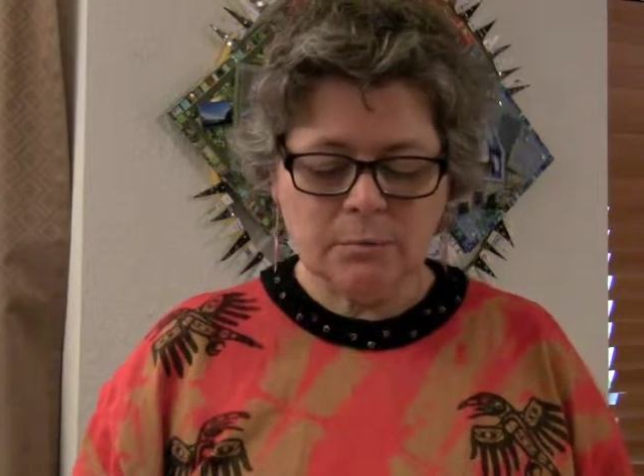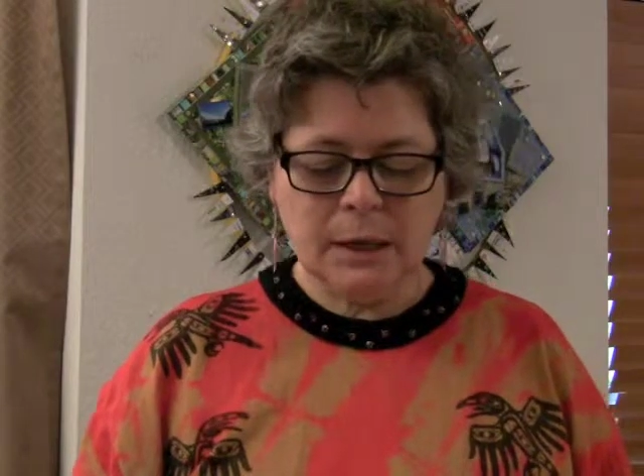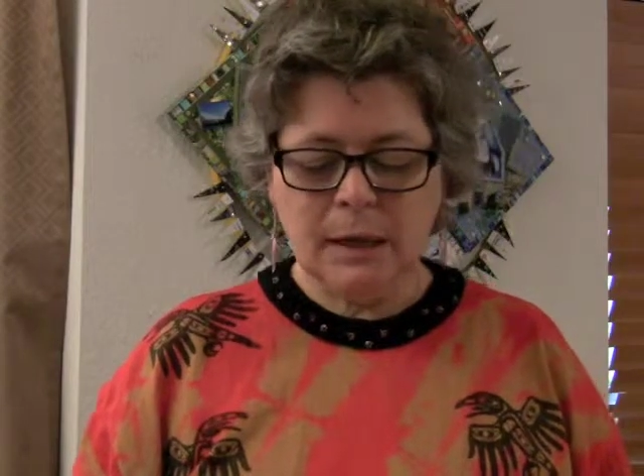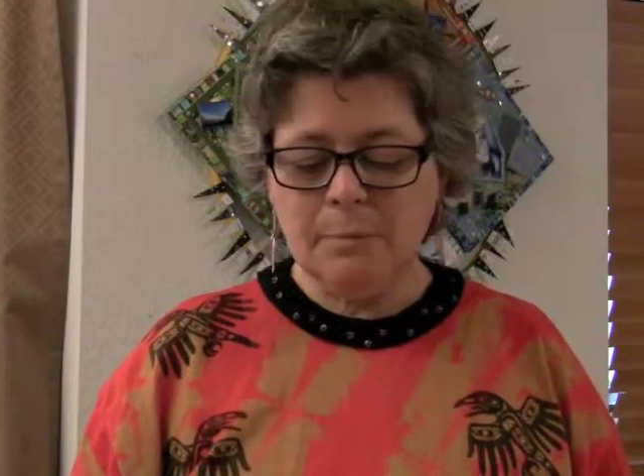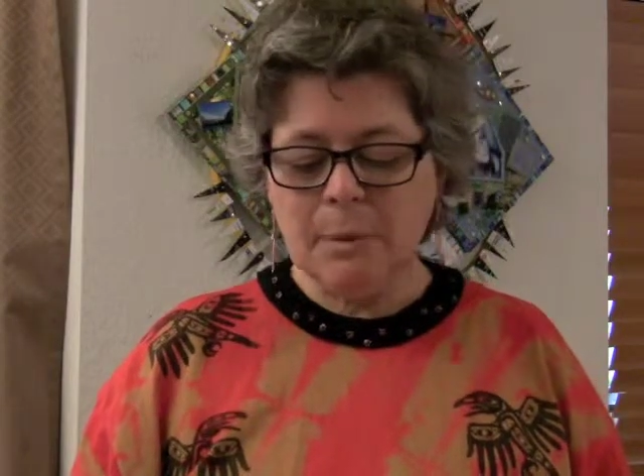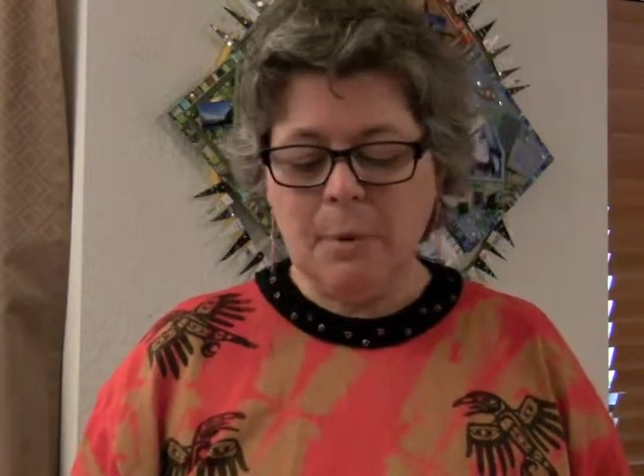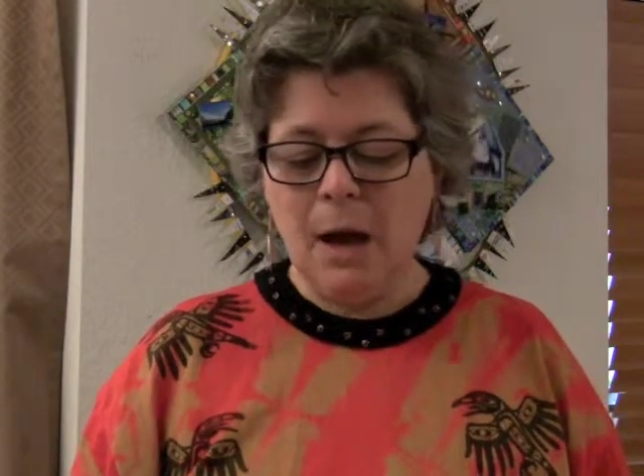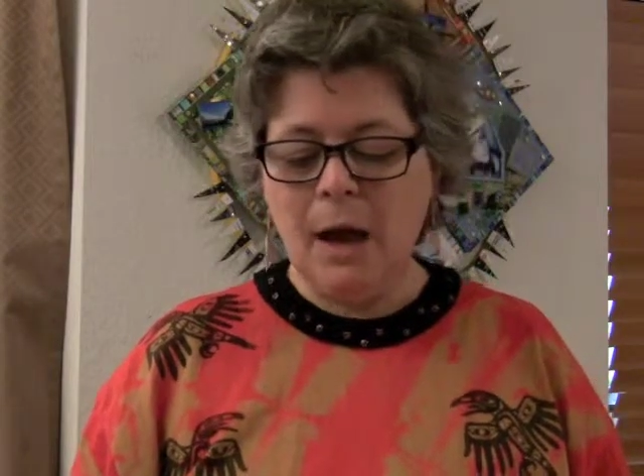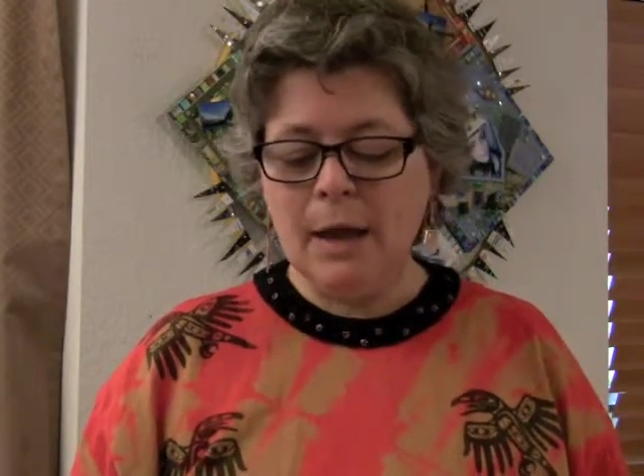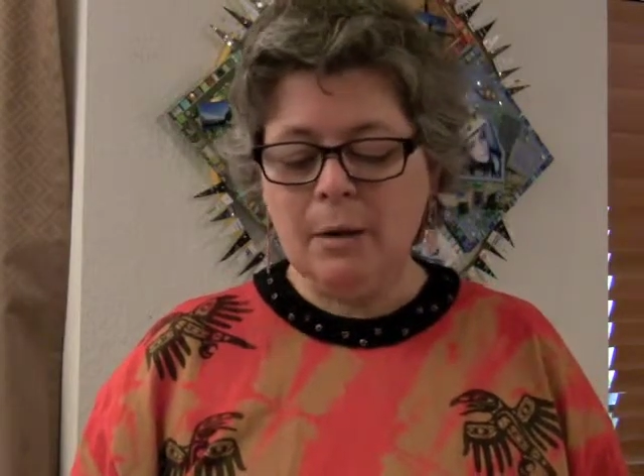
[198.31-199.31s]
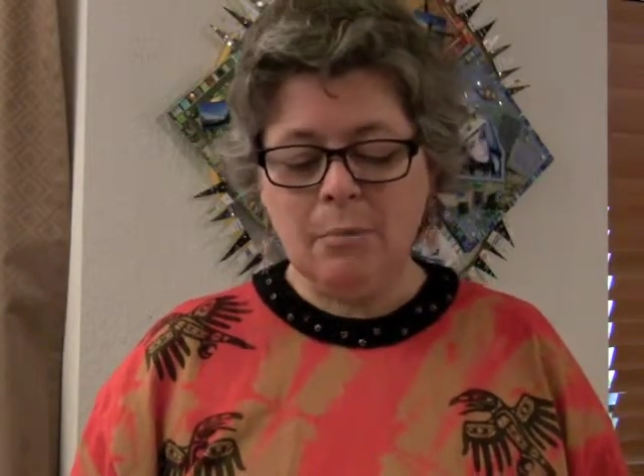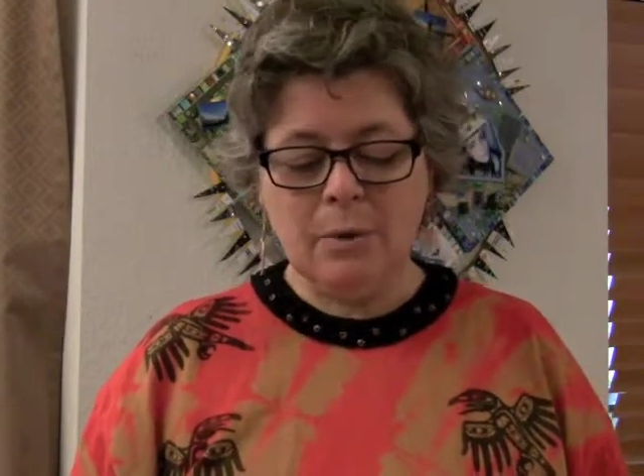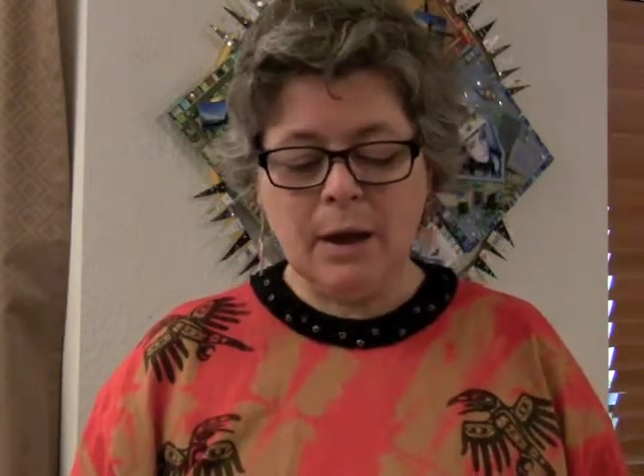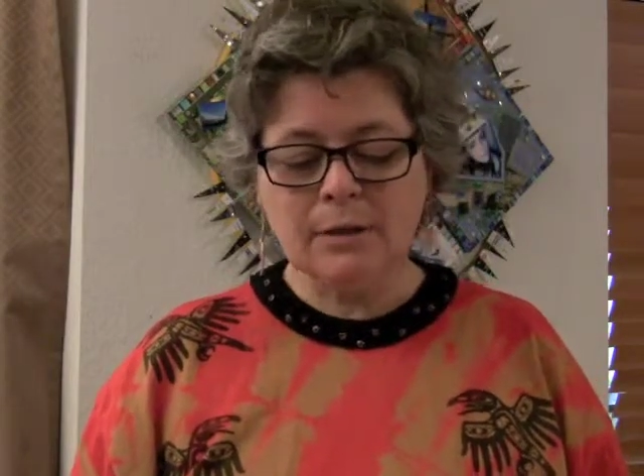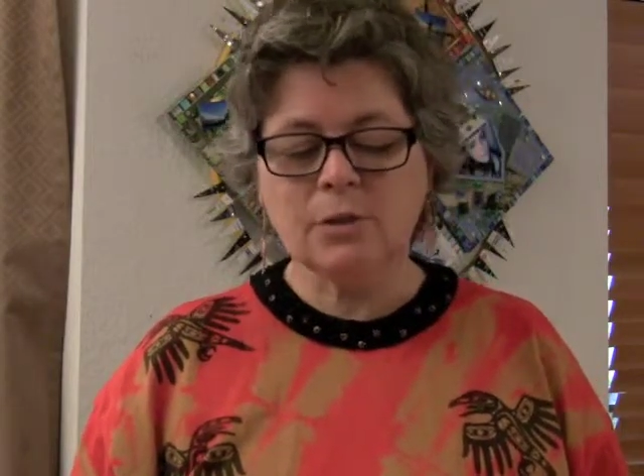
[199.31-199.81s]
but keep them high in
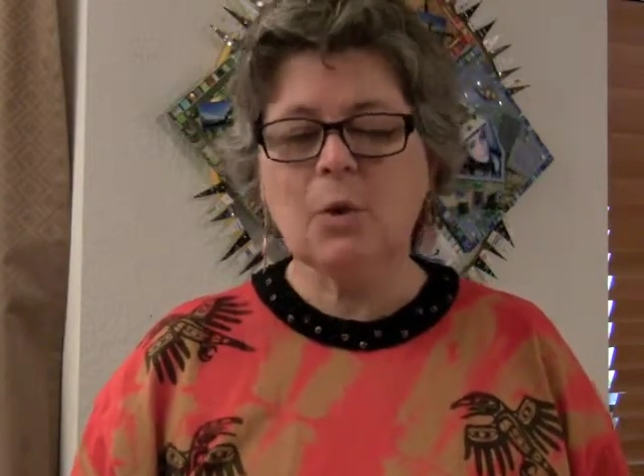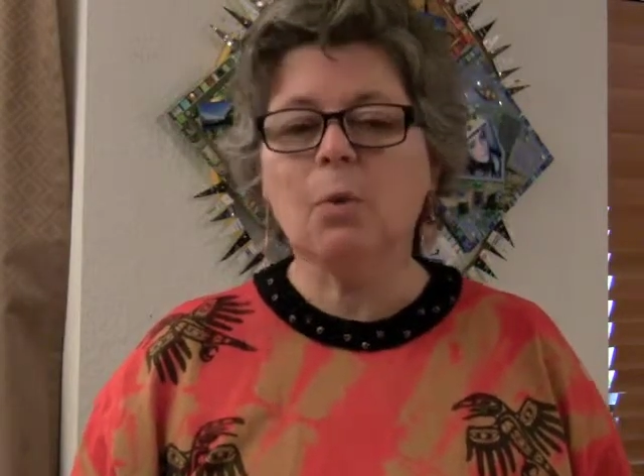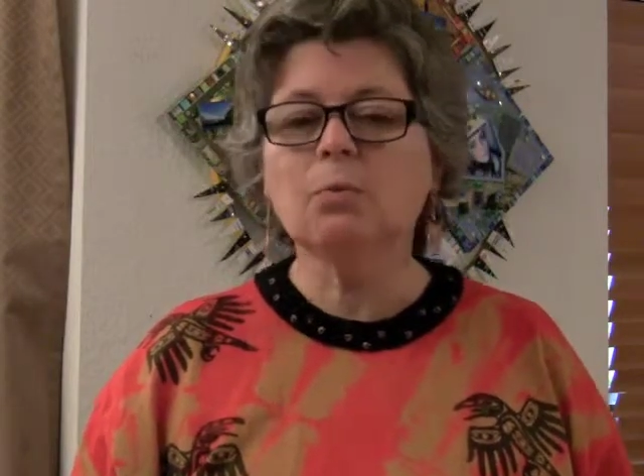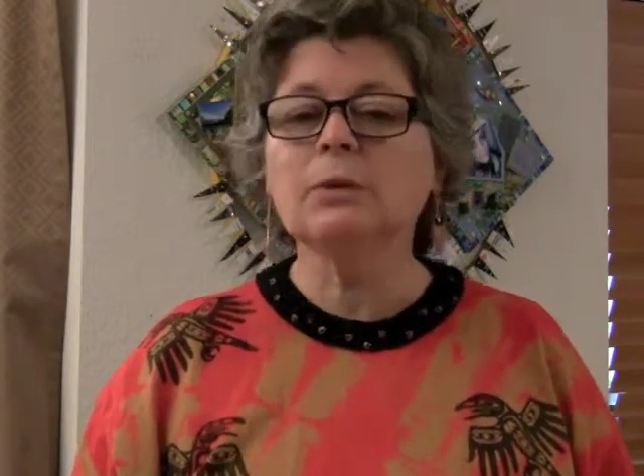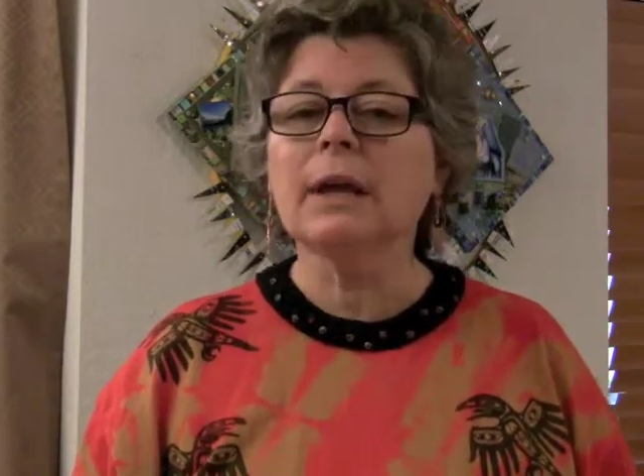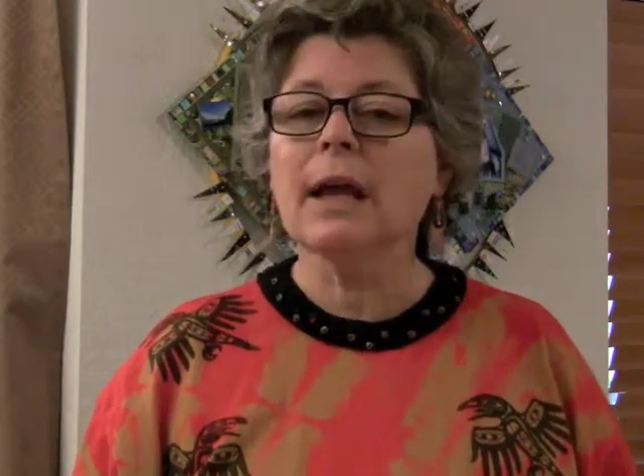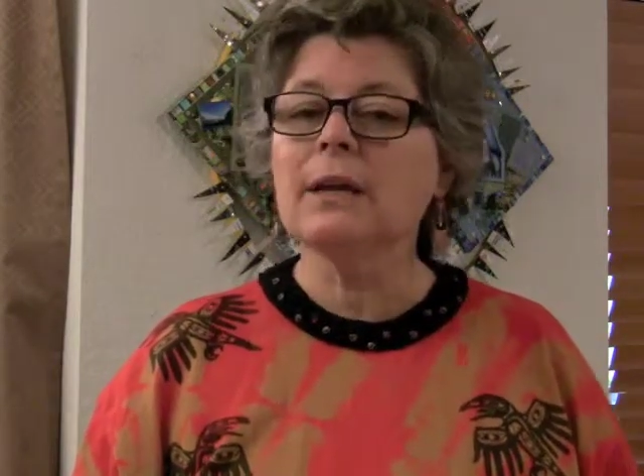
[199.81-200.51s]
price so only